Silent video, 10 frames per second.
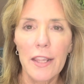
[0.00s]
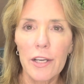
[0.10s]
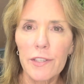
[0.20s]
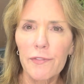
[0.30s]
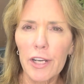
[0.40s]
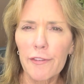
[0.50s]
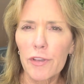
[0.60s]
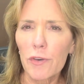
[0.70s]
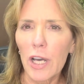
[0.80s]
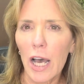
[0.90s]
There's very
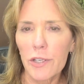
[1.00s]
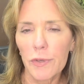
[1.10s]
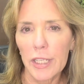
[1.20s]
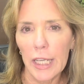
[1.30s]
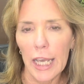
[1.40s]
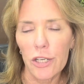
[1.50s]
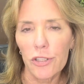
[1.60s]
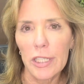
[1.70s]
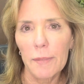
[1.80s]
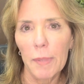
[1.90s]
few
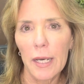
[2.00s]
contraindications,